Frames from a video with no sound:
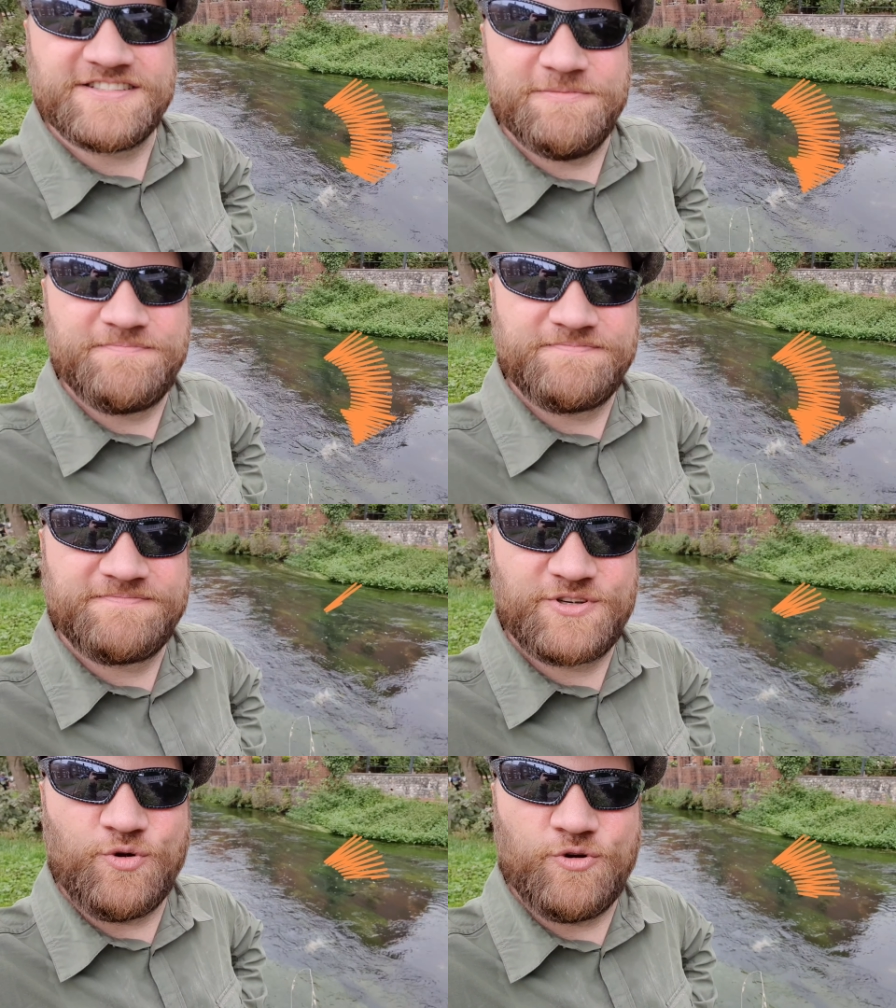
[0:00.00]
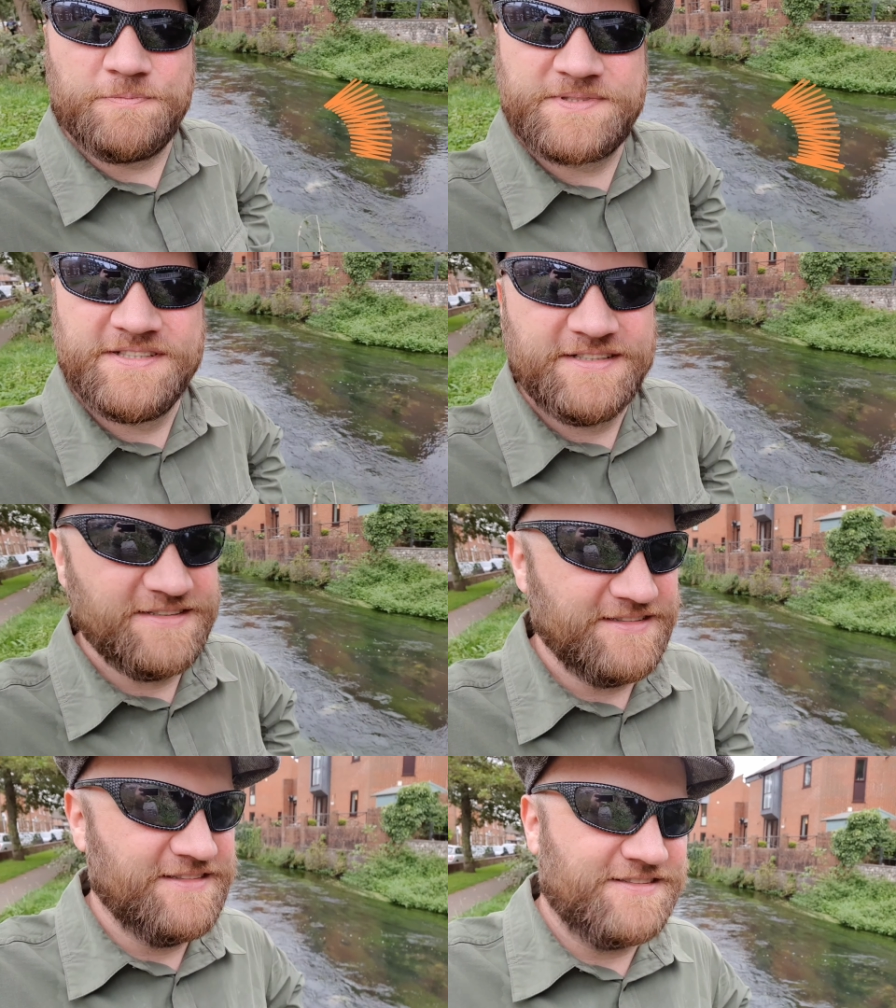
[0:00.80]
like a corpse.
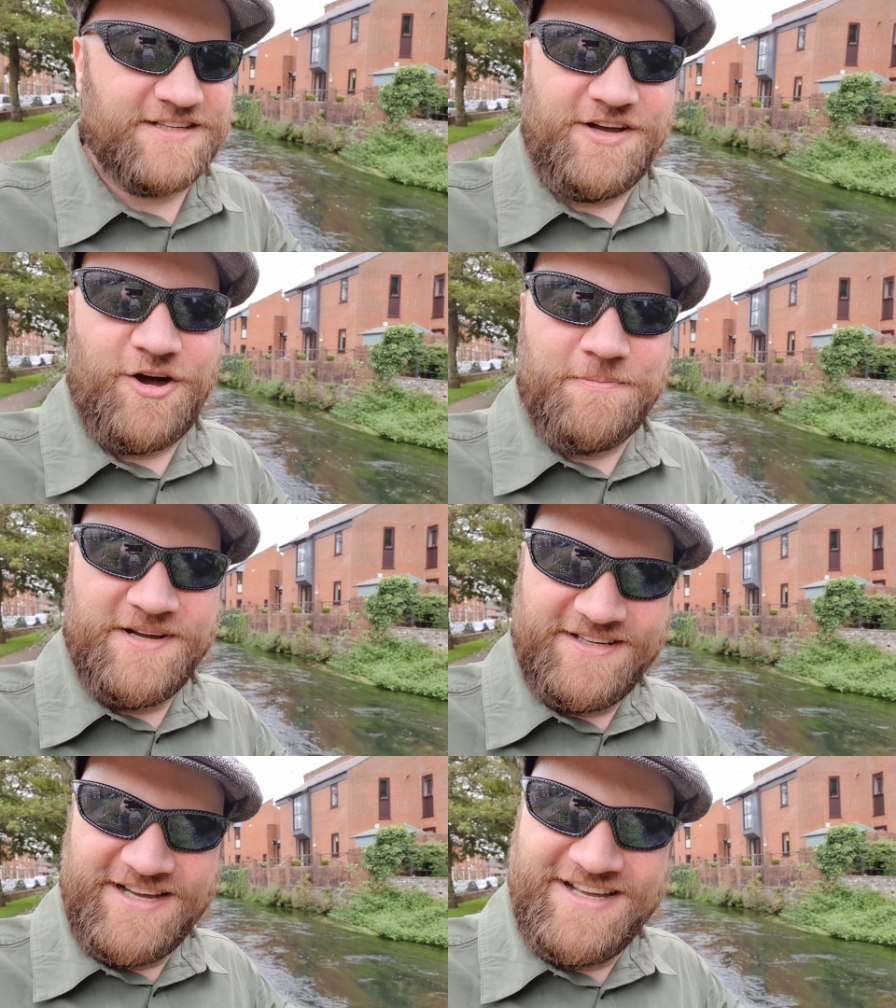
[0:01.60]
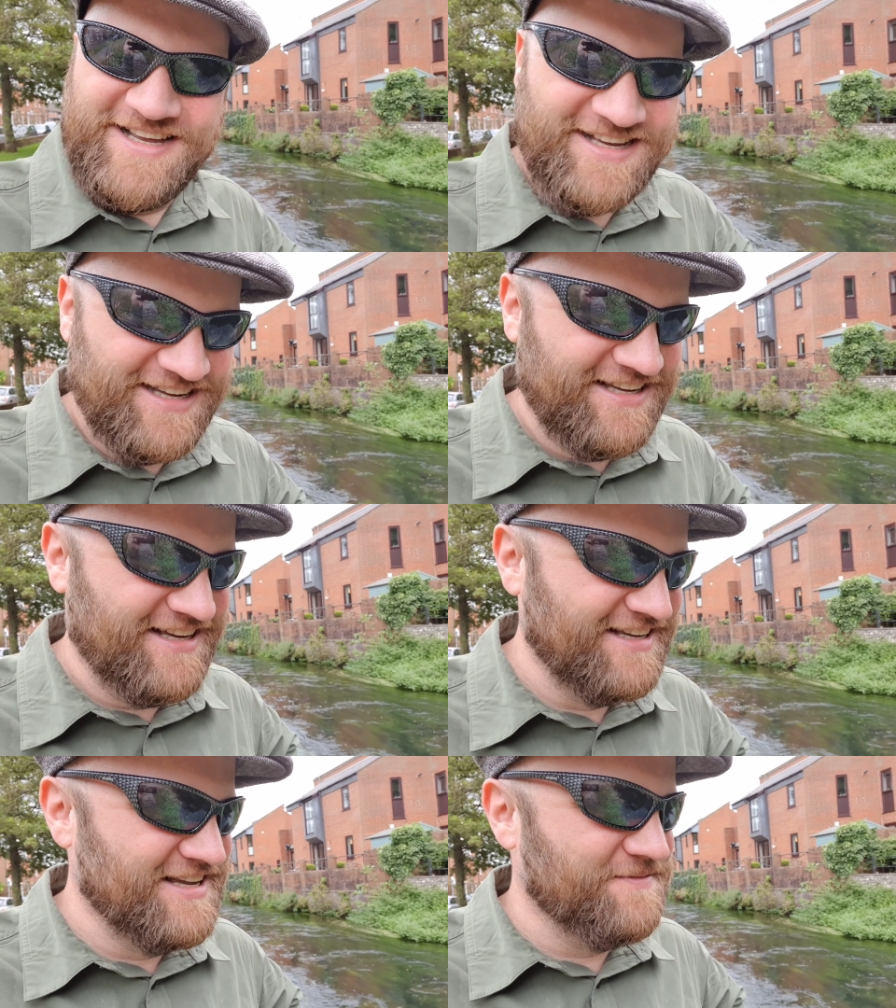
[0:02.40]
It's got an arm.
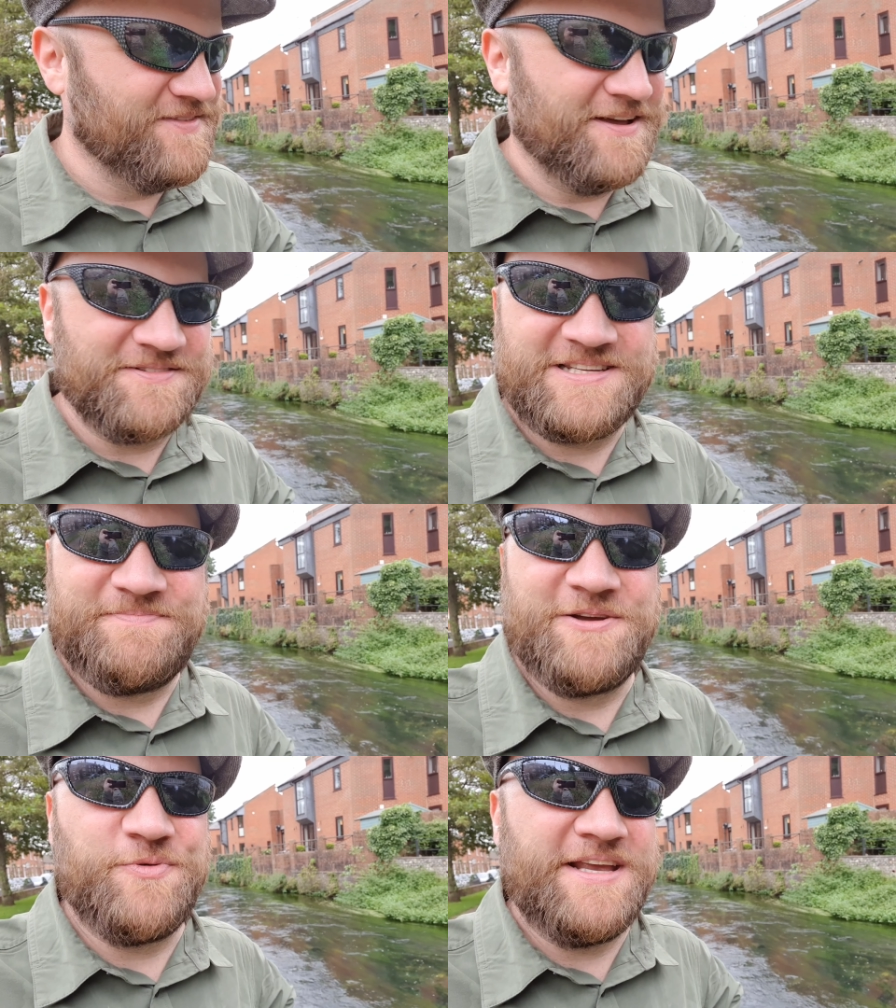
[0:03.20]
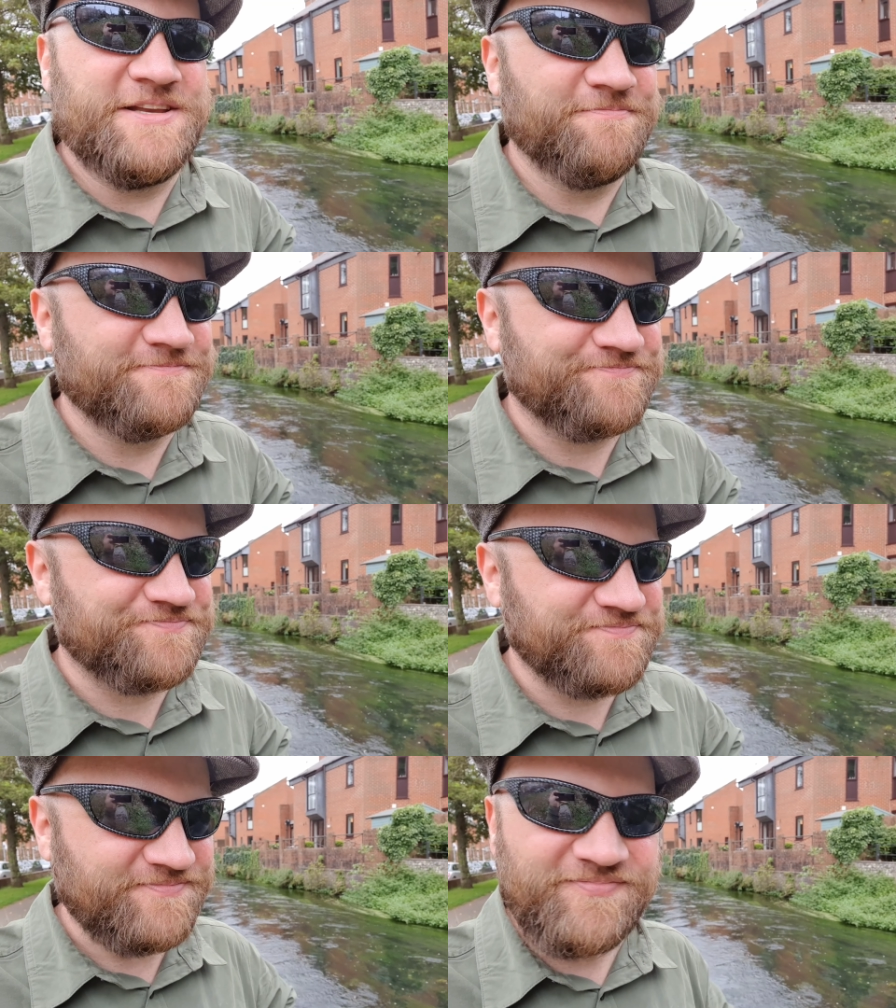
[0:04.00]
No, it was just a bit of weed.
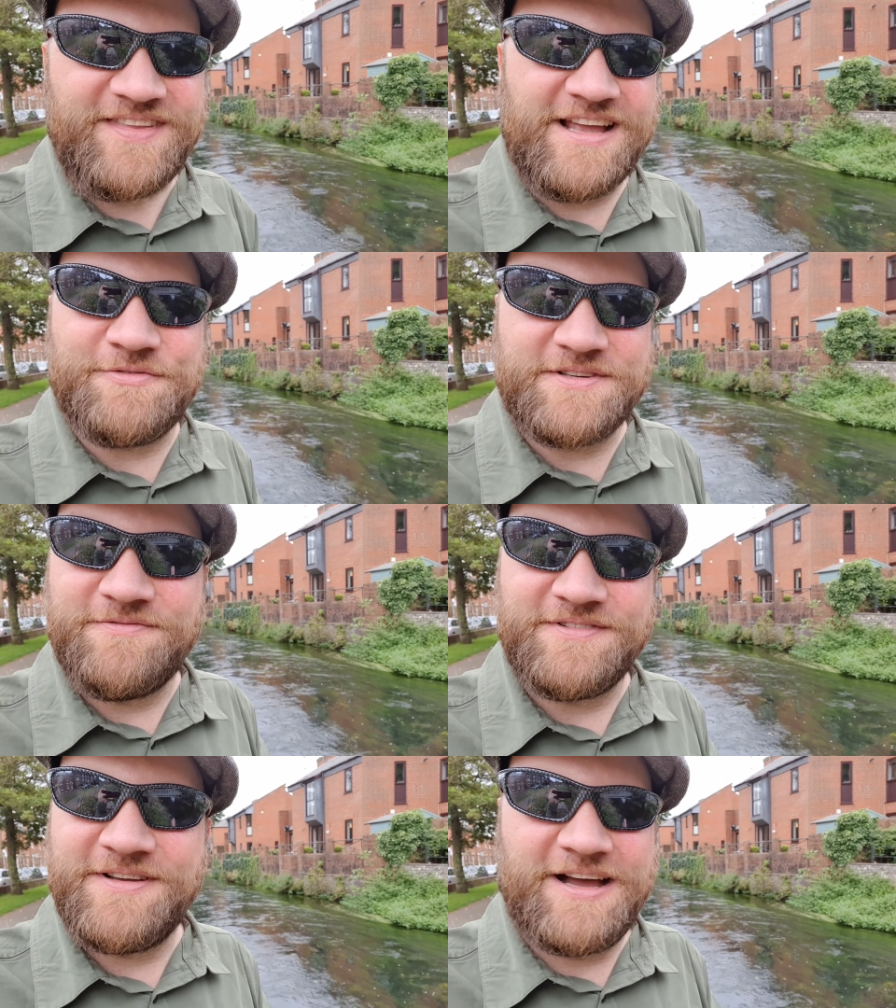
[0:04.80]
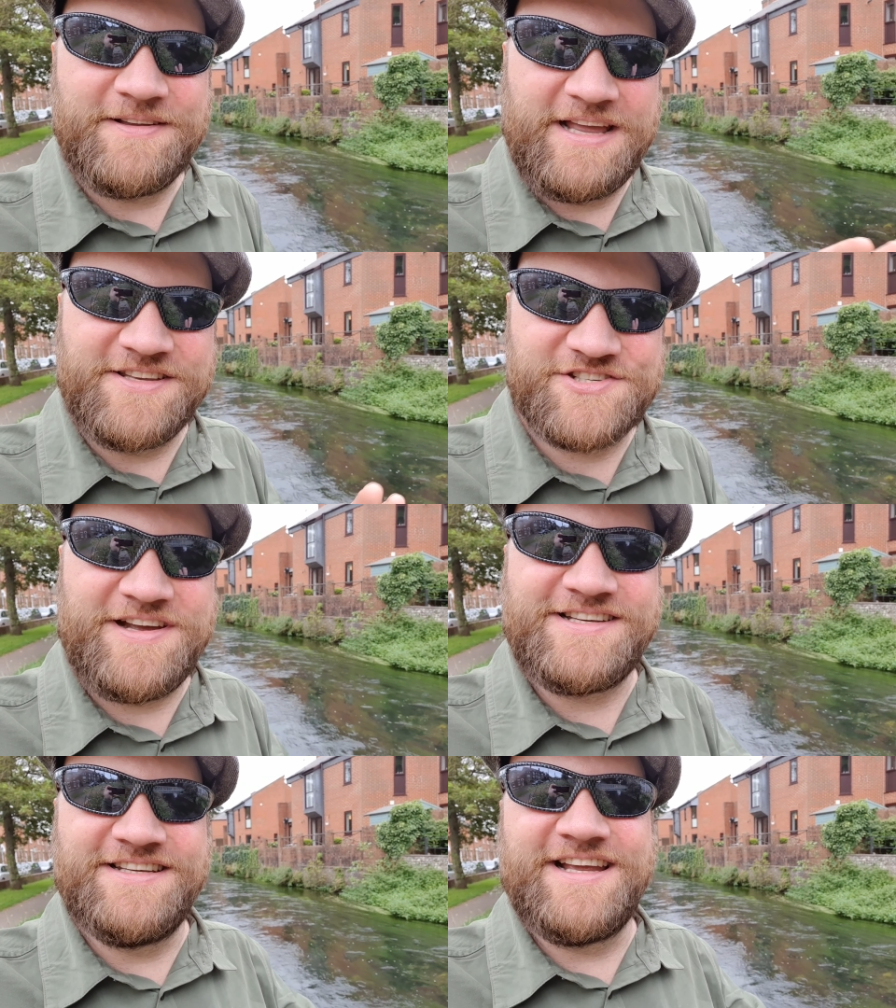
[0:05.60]
I'm getting distracted